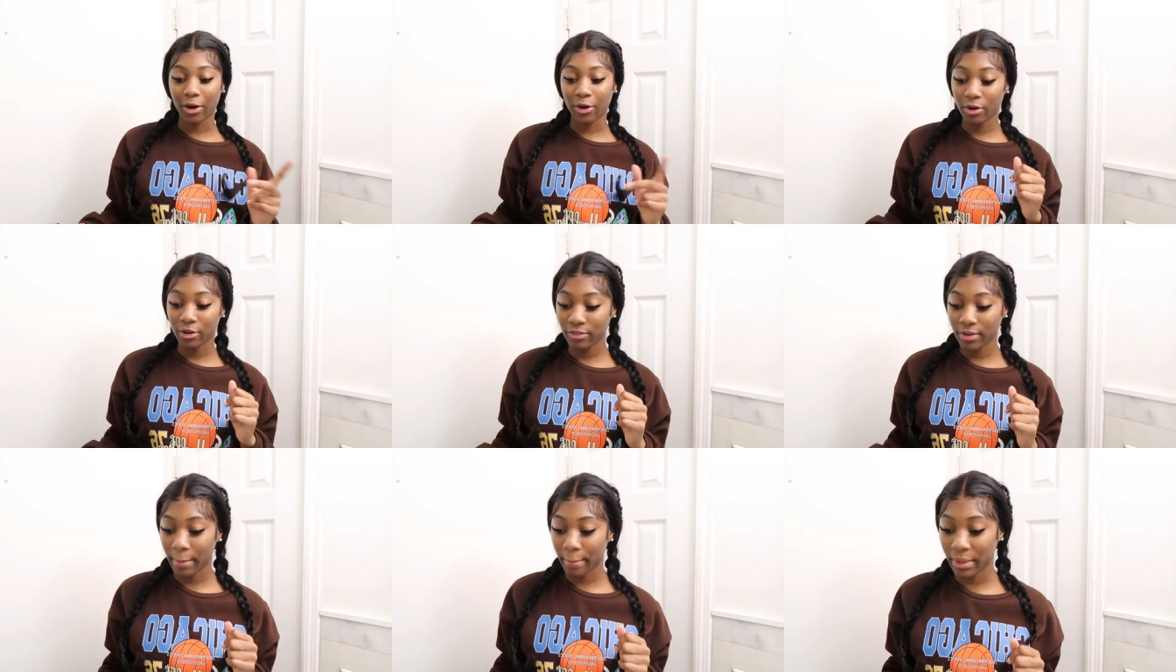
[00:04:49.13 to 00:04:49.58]
I
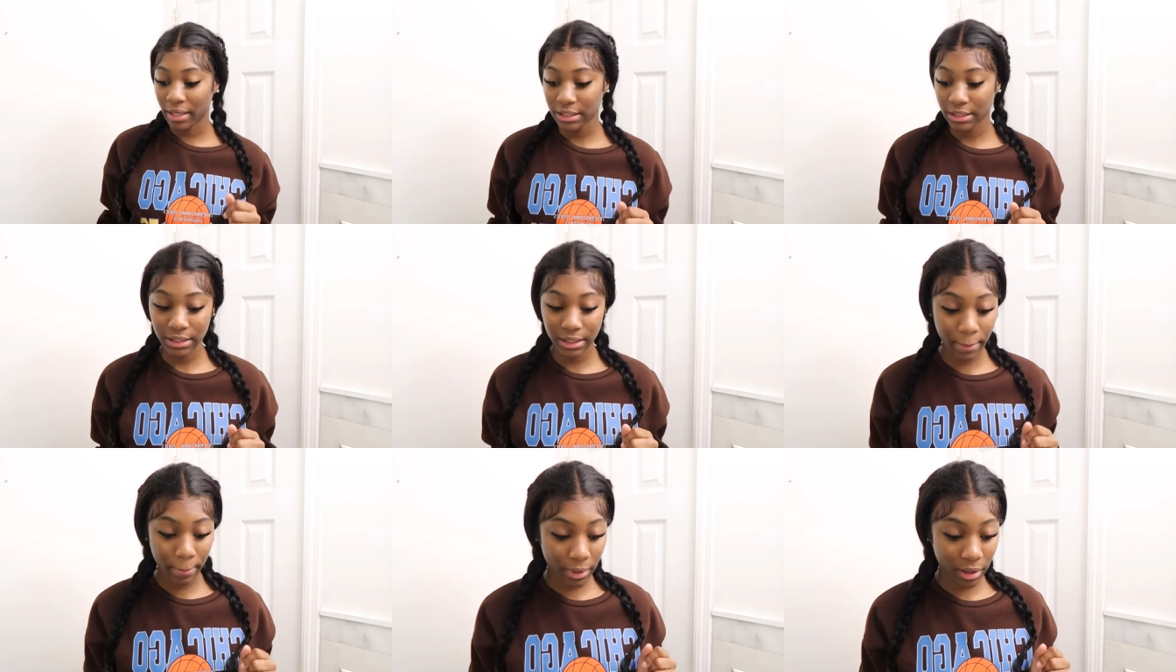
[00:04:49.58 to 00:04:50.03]
don't know if I
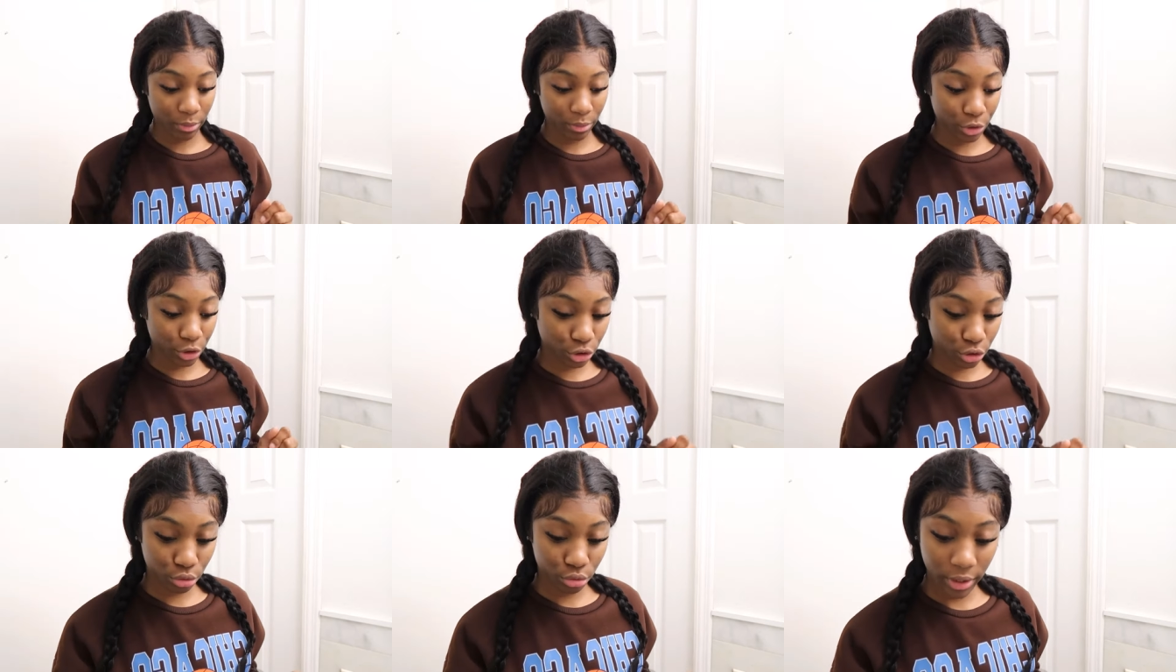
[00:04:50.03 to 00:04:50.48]
mentioned, but
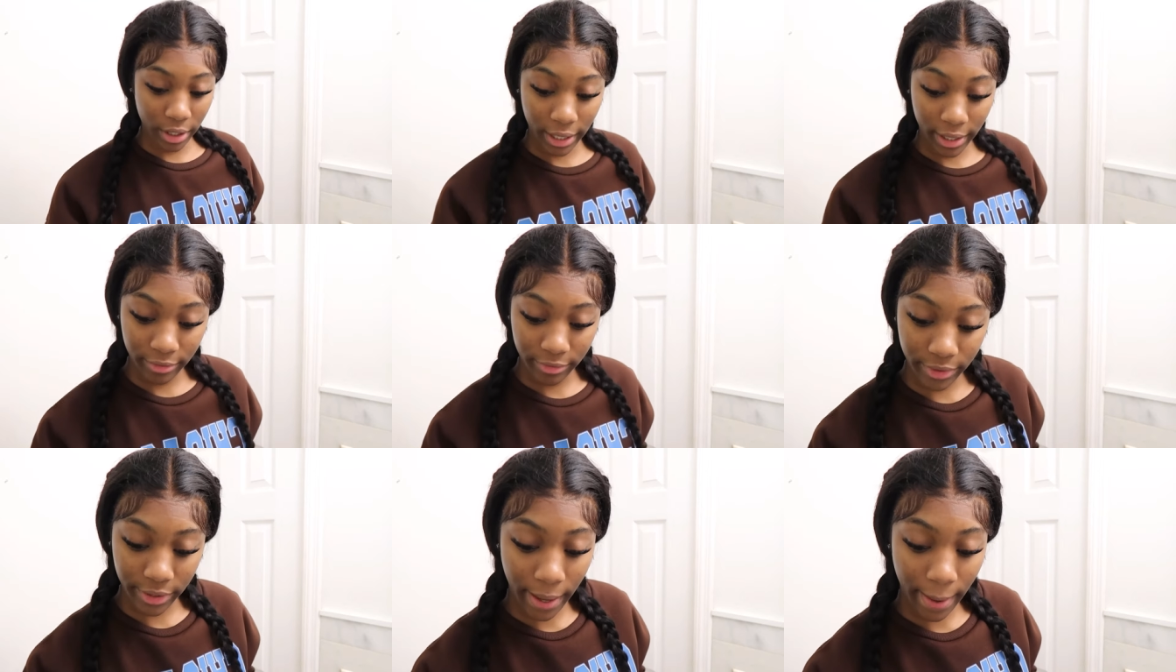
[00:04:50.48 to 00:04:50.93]
we do
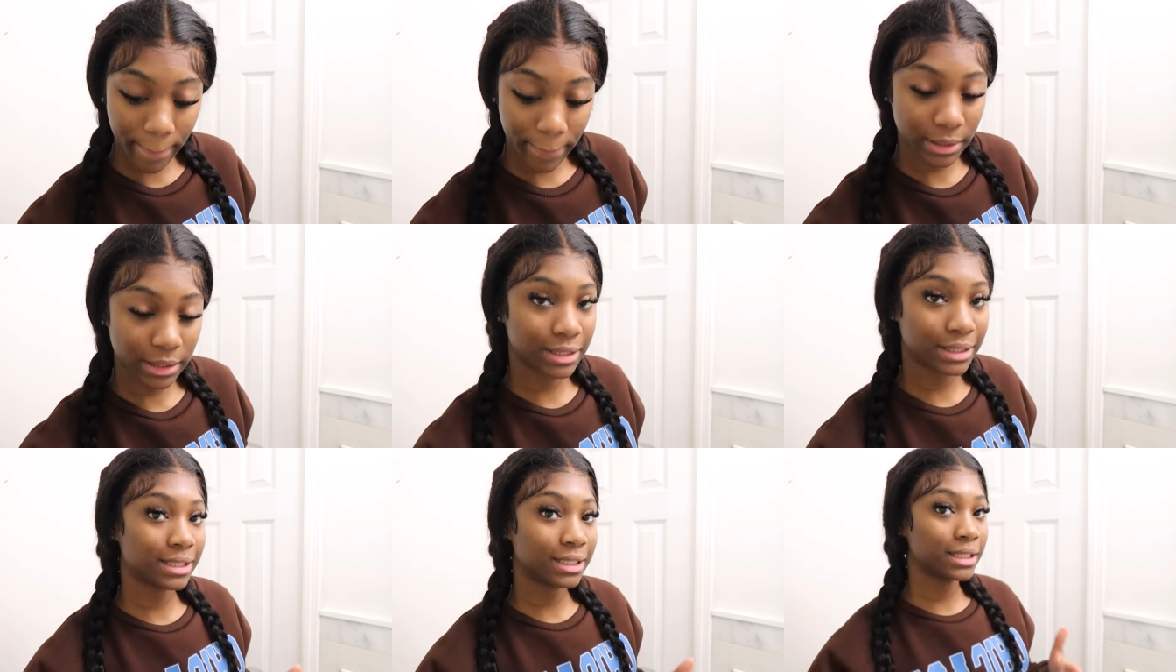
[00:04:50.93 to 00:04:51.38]
have
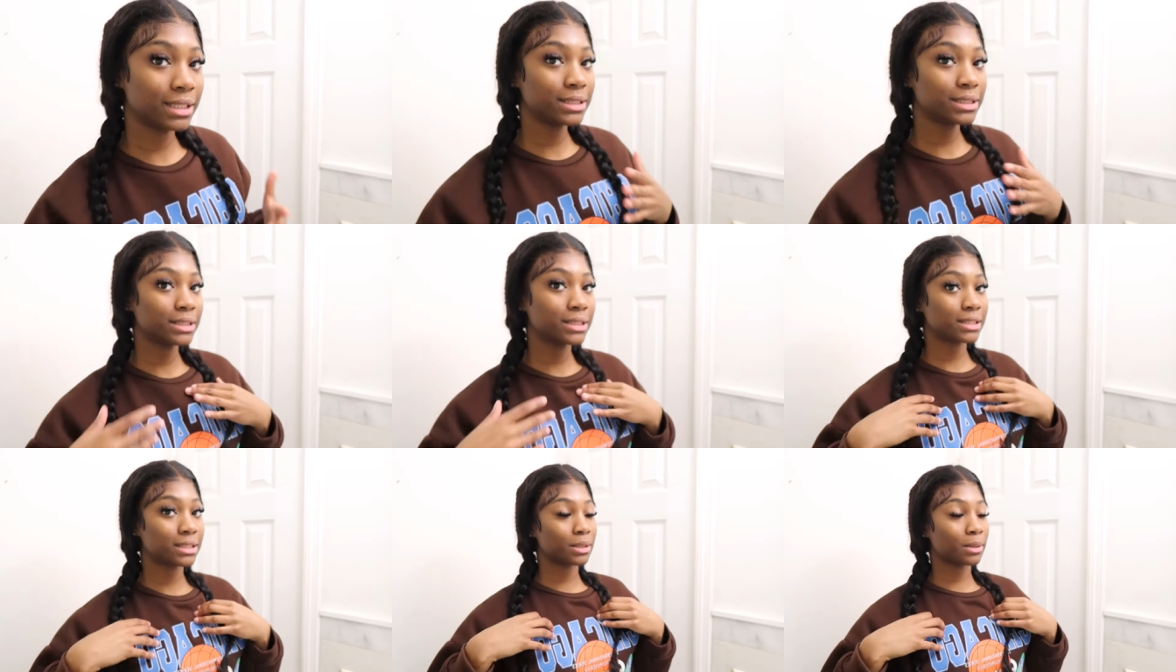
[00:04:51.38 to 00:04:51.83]

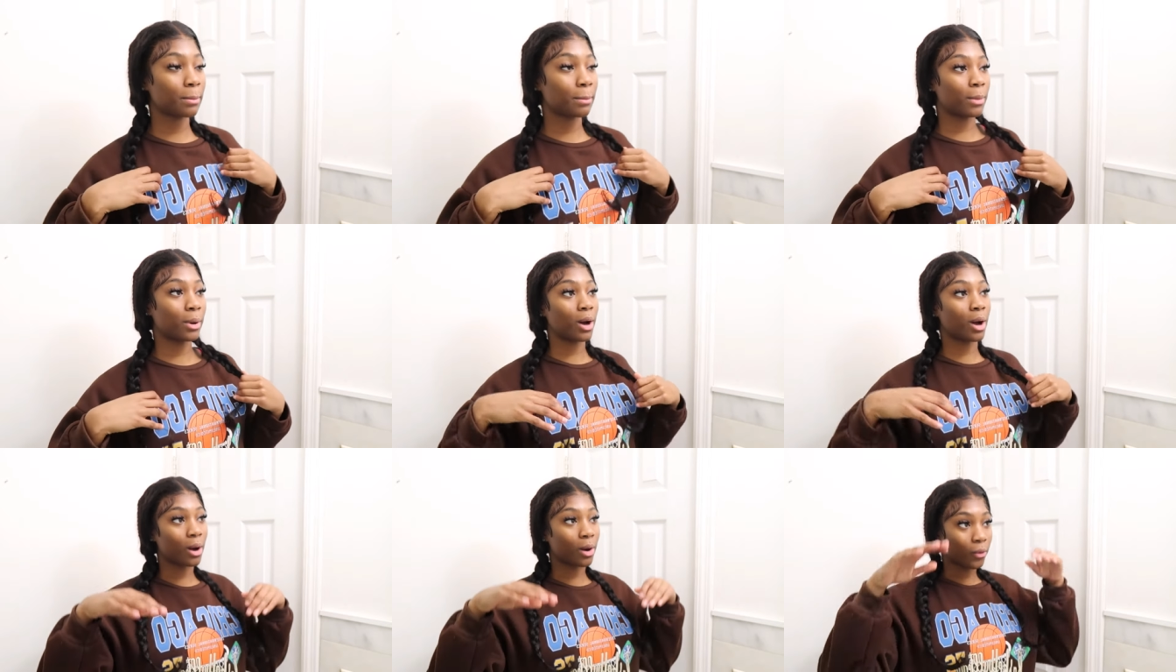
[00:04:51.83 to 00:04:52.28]
competition
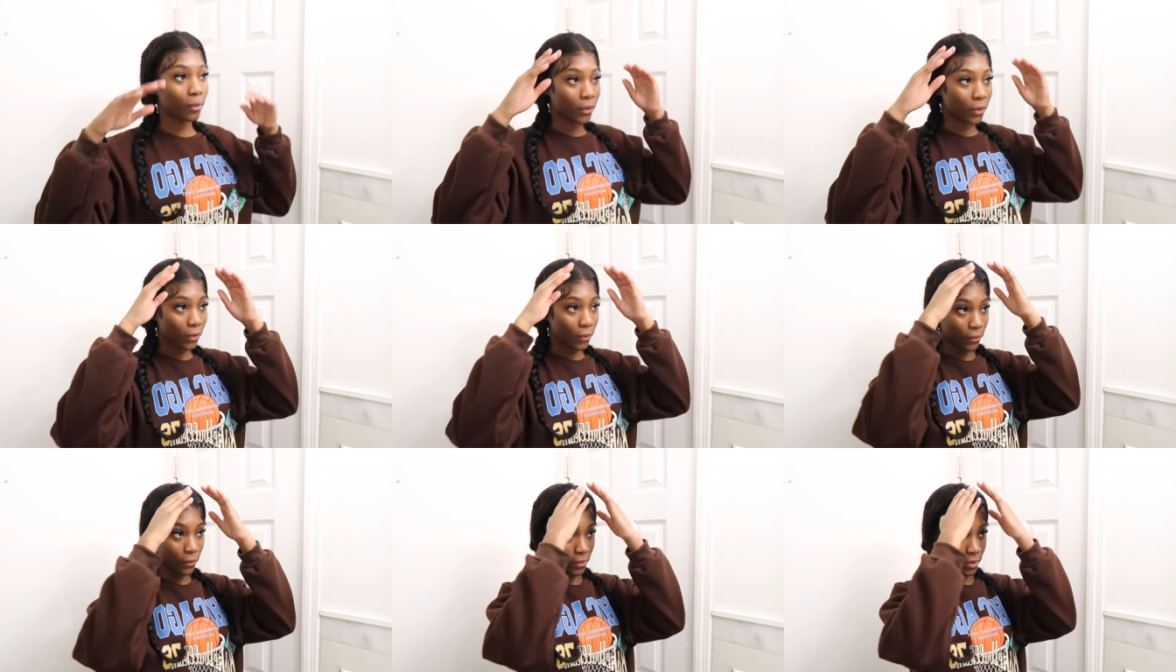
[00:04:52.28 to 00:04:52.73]

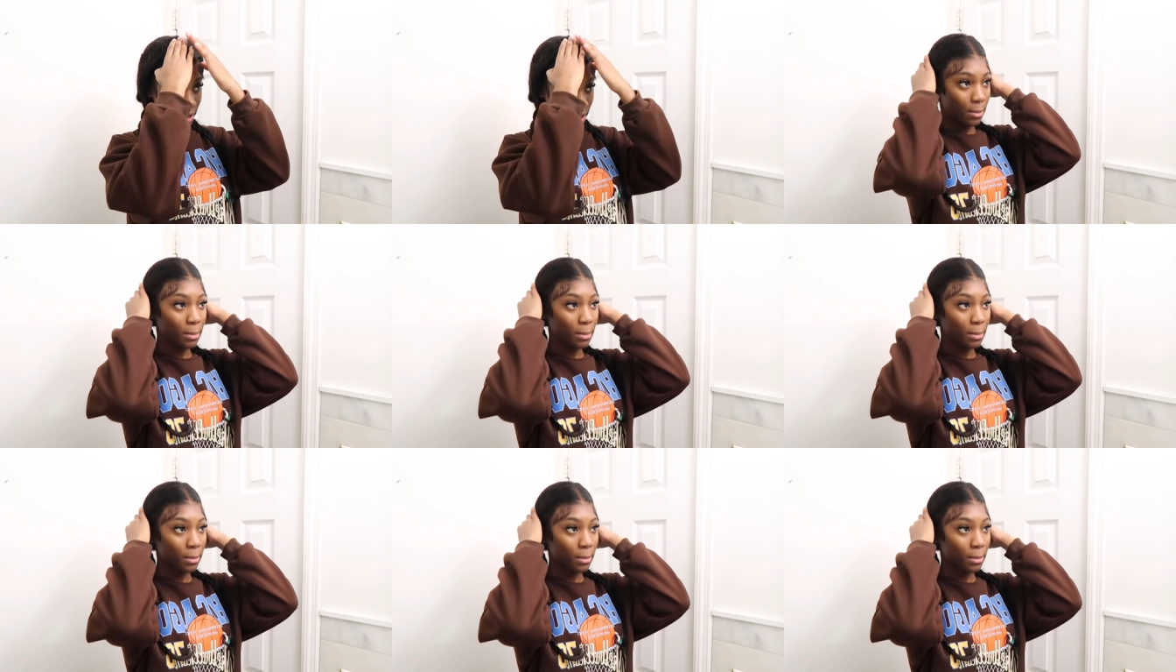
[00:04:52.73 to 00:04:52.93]
tomorrow.